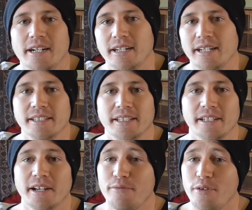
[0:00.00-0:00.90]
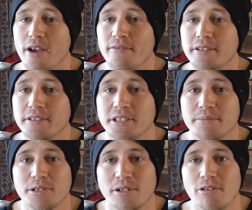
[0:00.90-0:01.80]
Uh, yeah, if you haven't
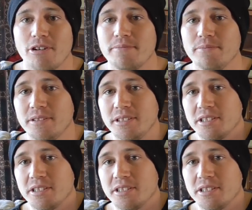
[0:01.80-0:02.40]
subscribed,